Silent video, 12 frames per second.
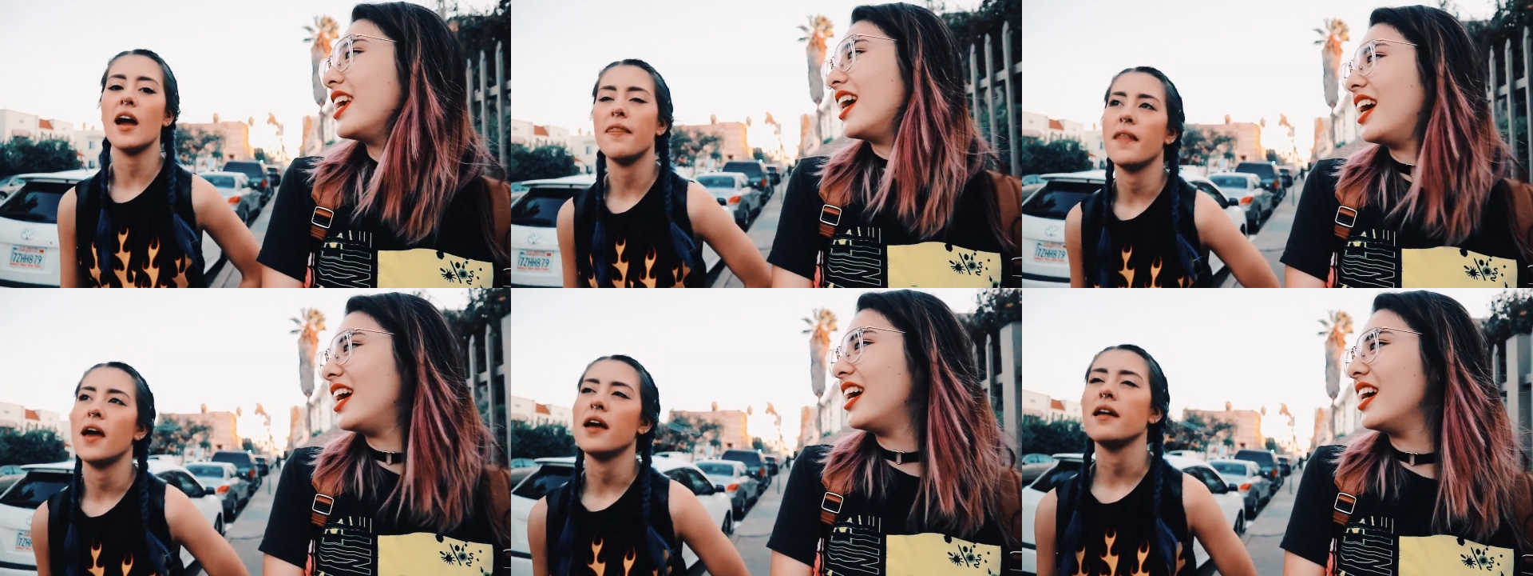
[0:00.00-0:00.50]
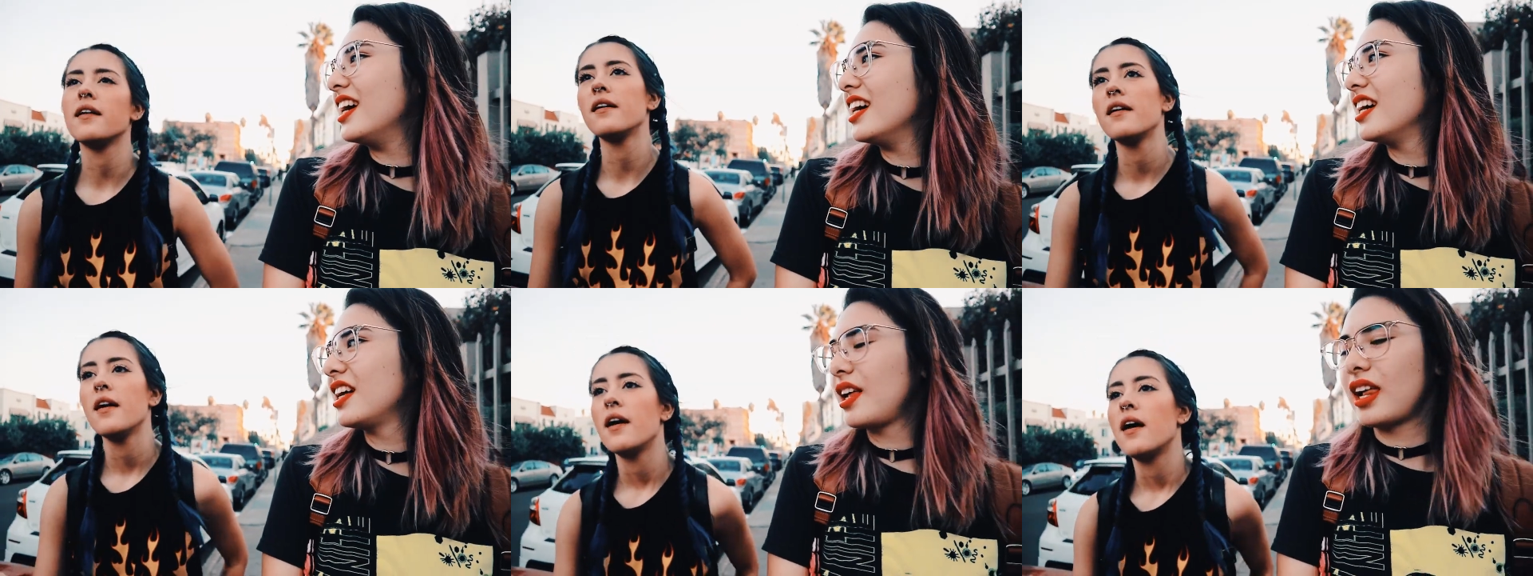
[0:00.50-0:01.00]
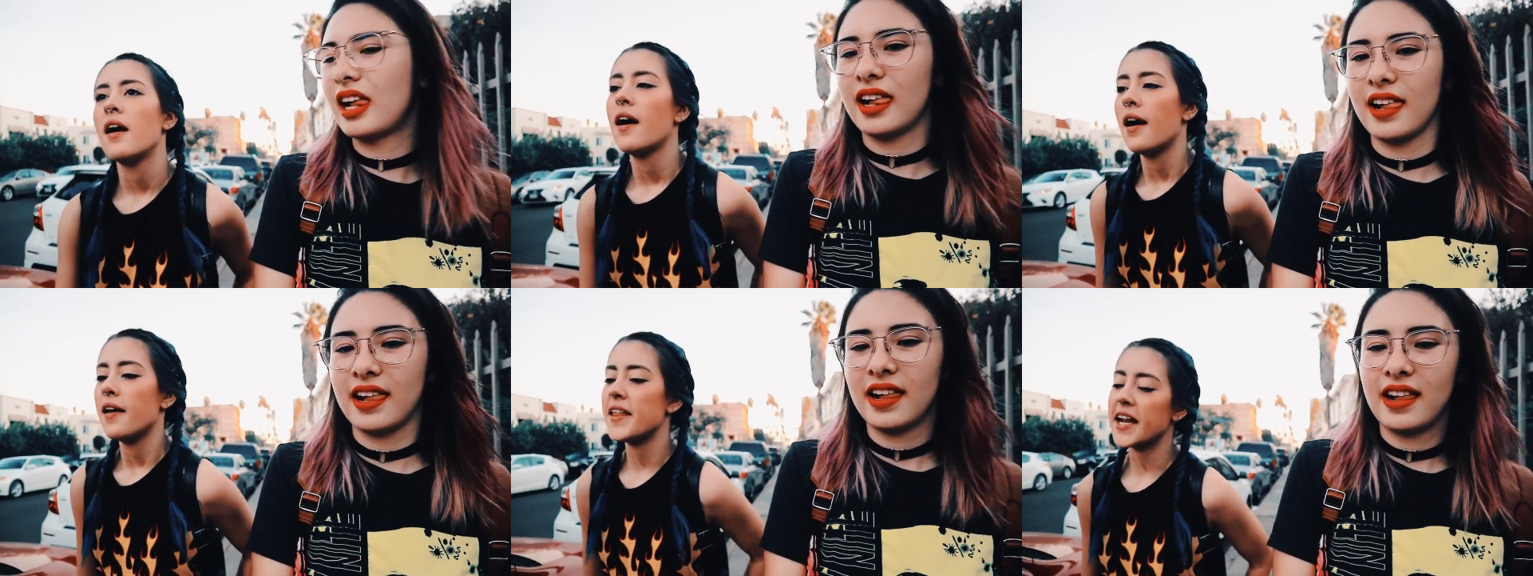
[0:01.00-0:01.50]
Speaker 1: and then
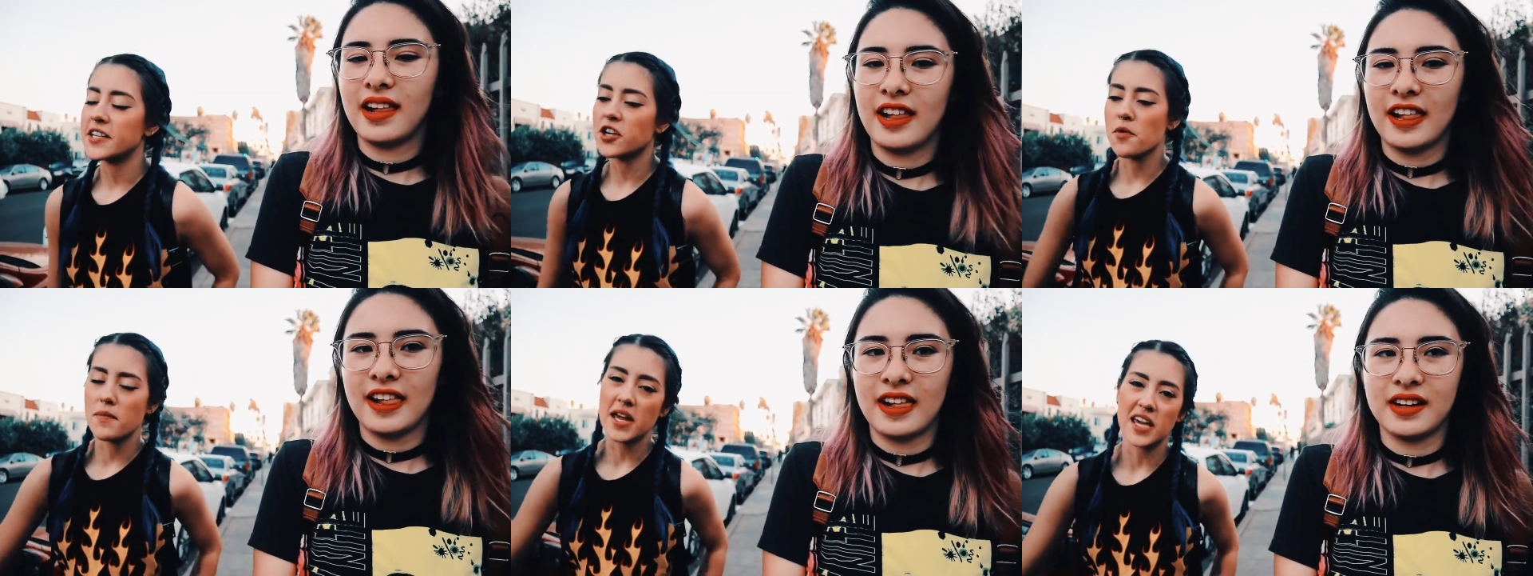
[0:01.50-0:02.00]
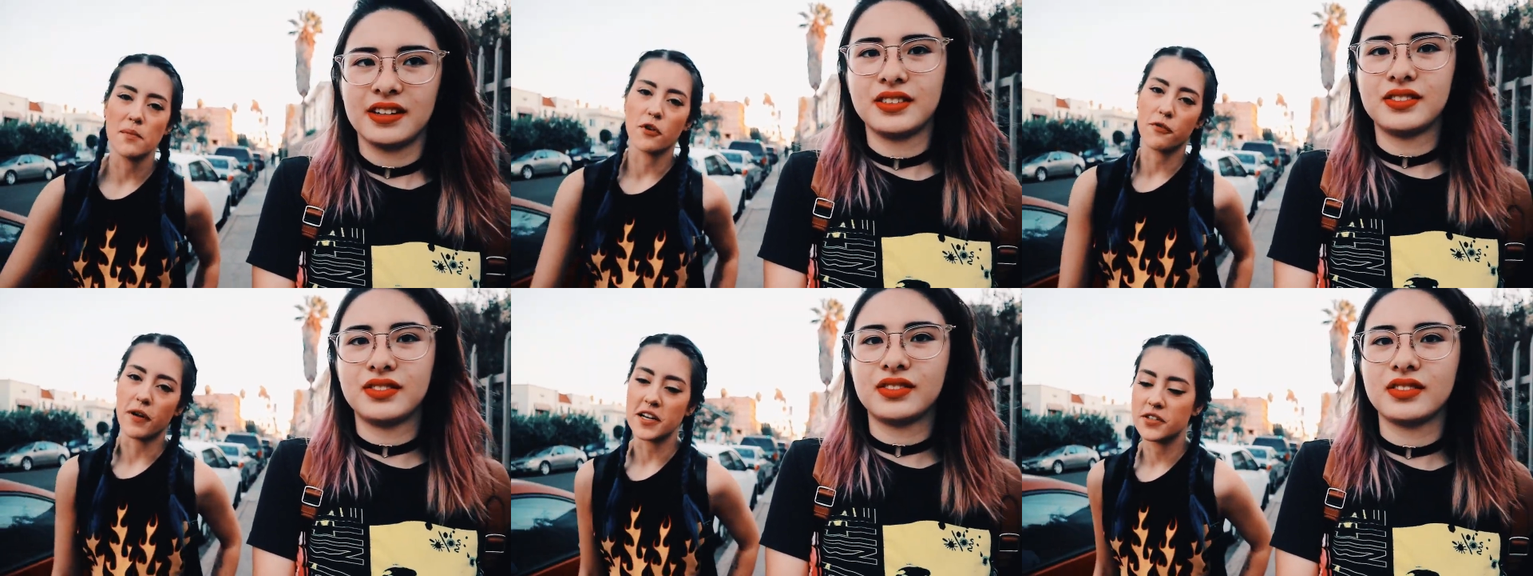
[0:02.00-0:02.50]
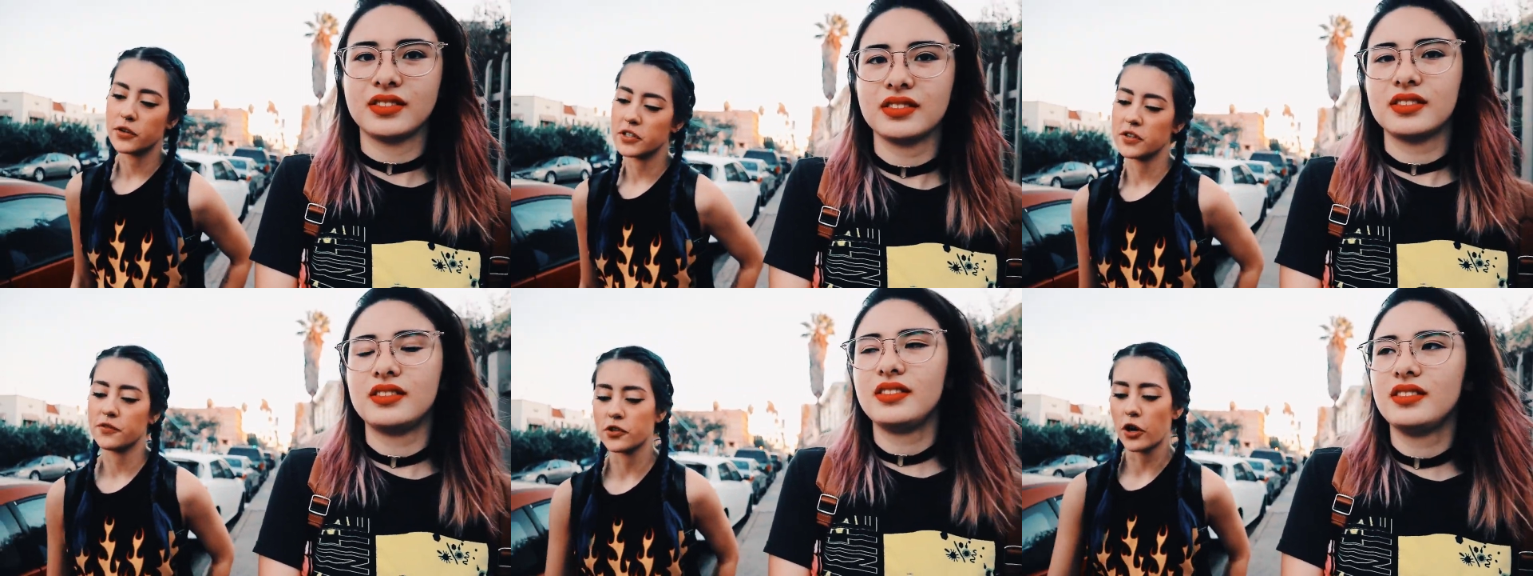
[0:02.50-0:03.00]
then I started making more friends who
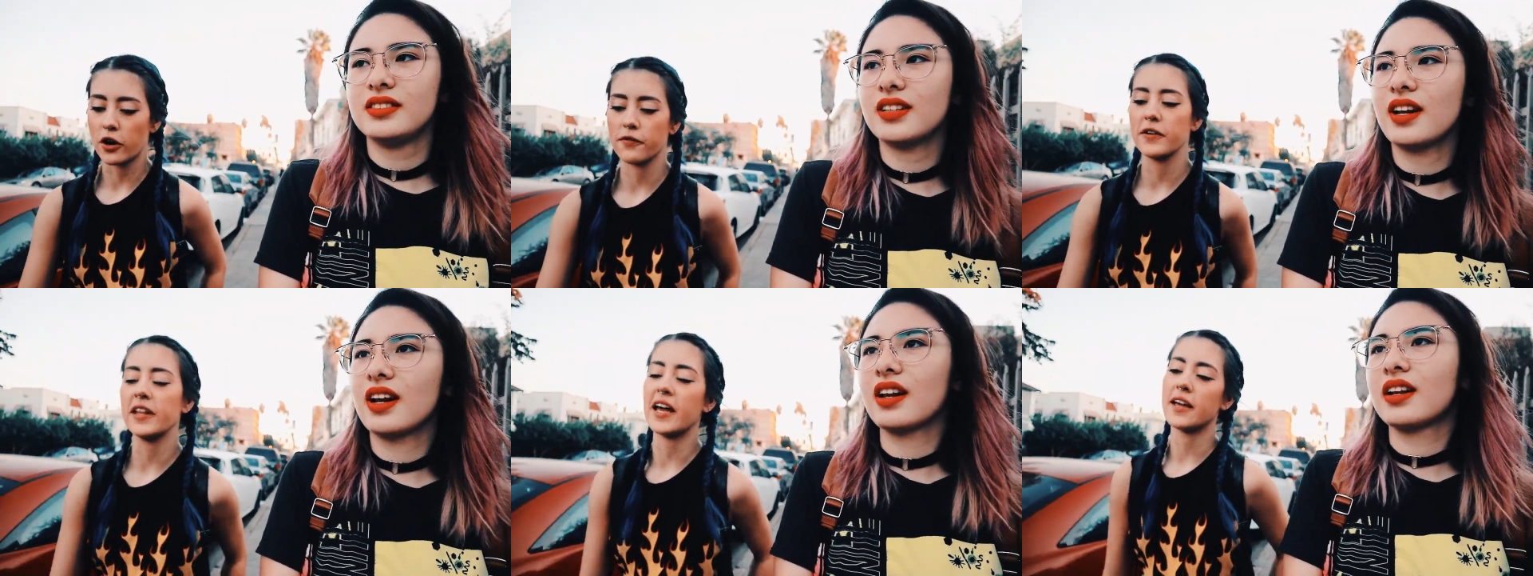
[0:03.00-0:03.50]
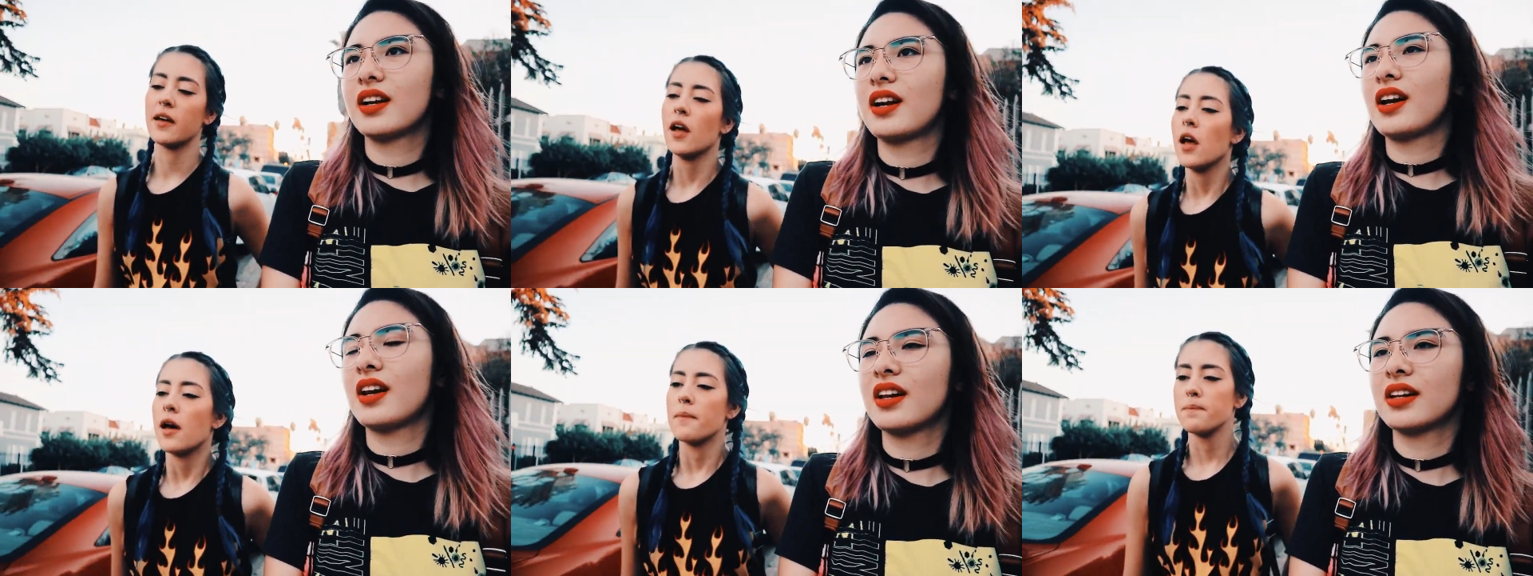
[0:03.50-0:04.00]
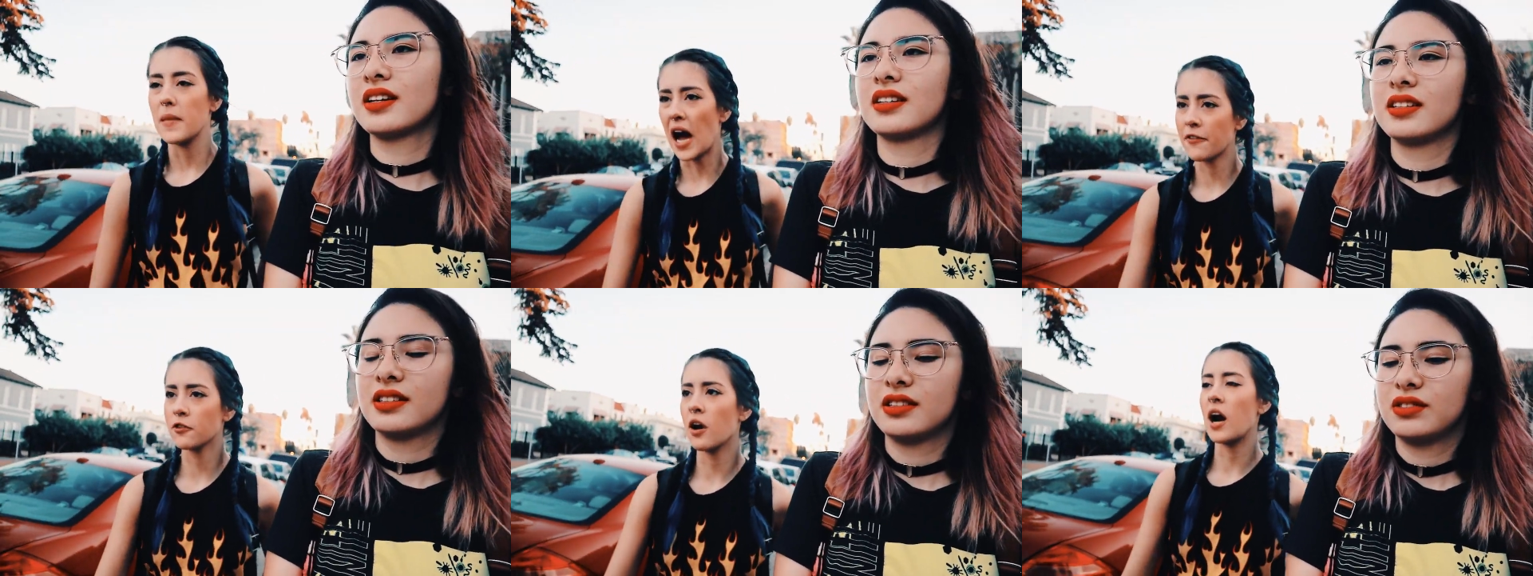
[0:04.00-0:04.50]
are into photography. Like
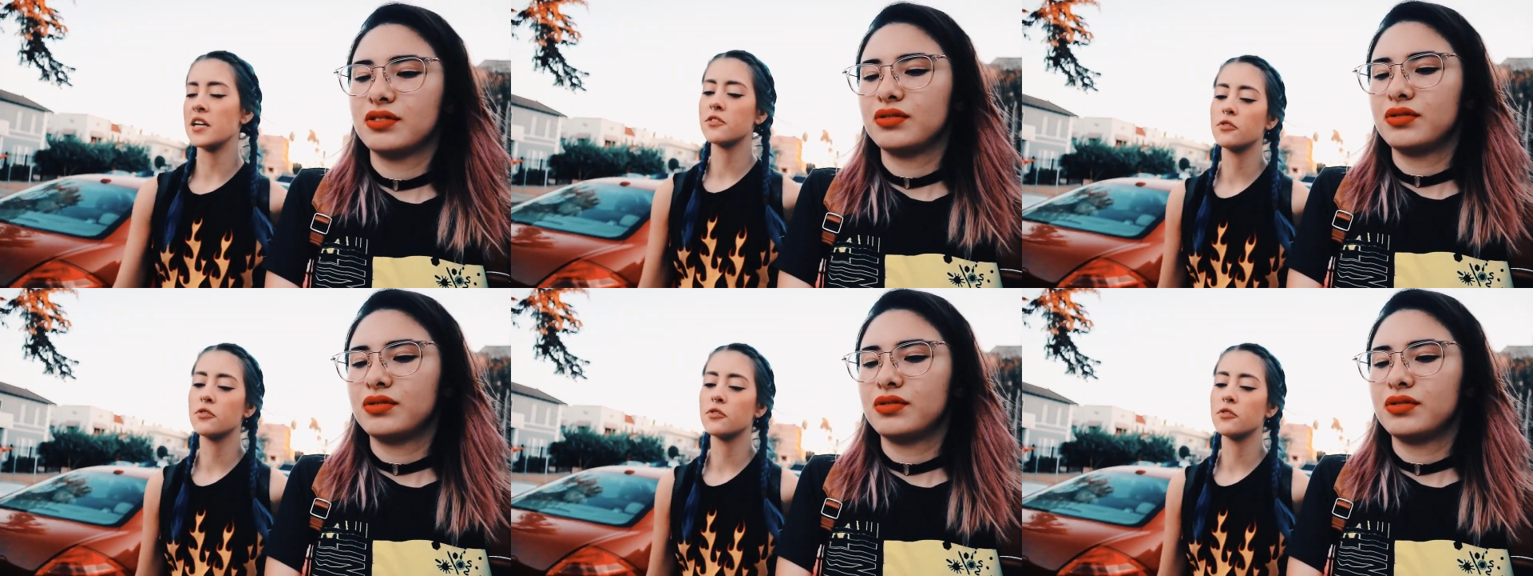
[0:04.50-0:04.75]
after high